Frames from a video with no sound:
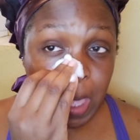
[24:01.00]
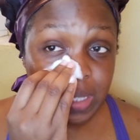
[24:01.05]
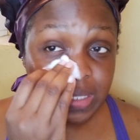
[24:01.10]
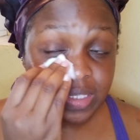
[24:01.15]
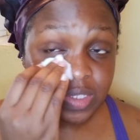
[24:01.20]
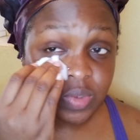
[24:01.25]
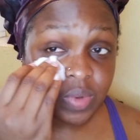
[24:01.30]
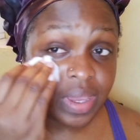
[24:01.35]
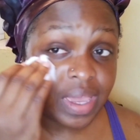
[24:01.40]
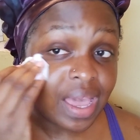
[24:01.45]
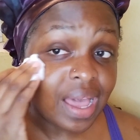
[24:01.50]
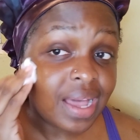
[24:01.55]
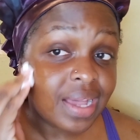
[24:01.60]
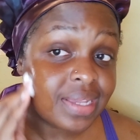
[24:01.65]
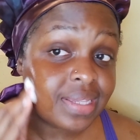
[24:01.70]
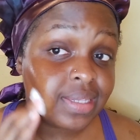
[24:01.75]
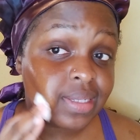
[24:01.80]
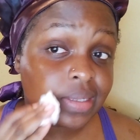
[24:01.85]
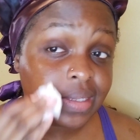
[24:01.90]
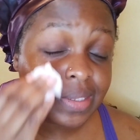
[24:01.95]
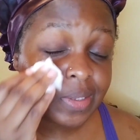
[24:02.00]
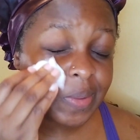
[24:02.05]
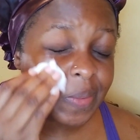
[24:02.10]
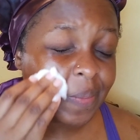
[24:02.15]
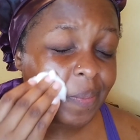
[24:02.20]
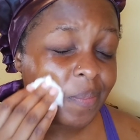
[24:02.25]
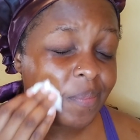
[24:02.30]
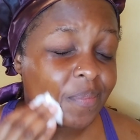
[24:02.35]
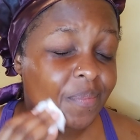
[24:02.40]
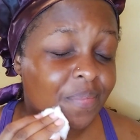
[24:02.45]
So I asked,
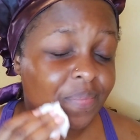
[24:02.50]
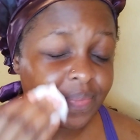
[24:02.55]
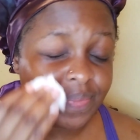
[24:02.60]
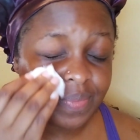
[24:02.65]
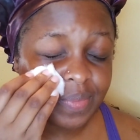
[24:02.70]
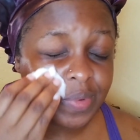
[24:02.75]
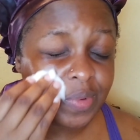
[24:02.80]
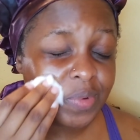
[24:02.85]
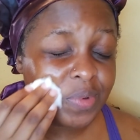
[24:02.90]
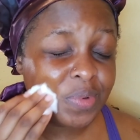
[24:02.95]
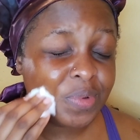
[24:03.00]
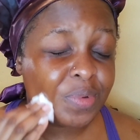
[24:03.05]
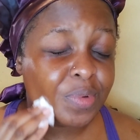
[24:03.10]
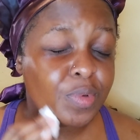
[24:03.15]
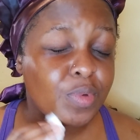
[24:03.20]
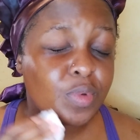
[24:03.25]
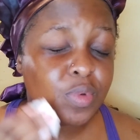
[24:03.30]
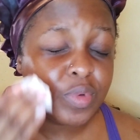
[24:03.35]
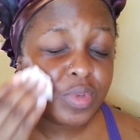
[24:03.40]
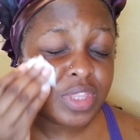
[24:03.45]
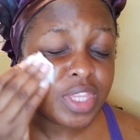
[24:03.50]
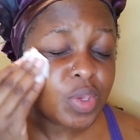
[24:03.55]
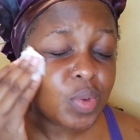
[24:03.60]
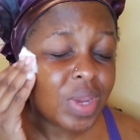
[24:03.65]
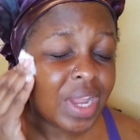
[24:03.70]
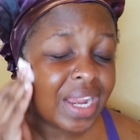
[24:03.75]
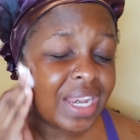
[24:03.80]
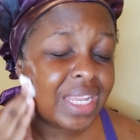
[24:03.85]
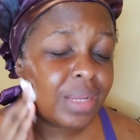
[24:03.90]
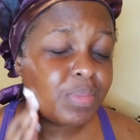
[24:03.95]
oh, the
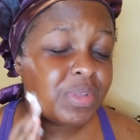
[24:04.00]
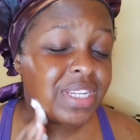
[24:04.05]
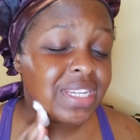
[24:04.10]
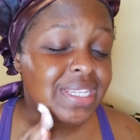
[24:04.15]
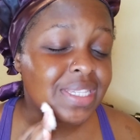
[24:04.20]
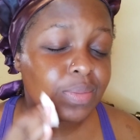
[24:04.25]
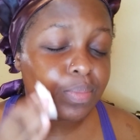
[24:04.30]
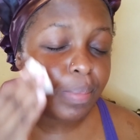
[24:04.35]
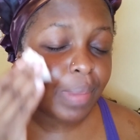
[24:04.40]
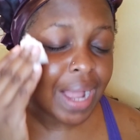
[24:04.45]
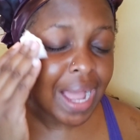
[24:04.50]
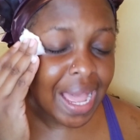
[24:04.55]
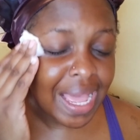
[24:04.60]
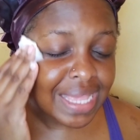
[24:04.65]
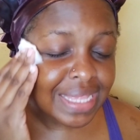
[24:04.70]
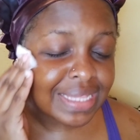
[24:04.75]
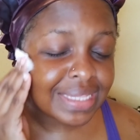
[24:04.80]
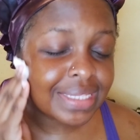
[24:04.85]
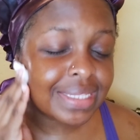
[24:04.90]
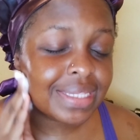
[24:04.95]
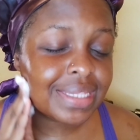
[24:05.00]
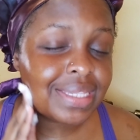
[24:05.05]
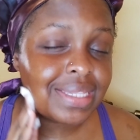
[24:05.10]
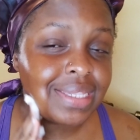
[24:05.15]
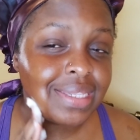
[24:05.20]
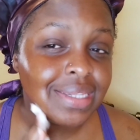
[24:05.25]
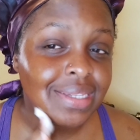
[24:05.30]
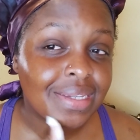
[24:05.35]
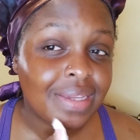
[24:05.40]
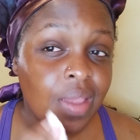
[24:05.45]
eucalyptus
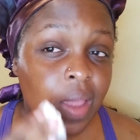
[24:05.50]
burns.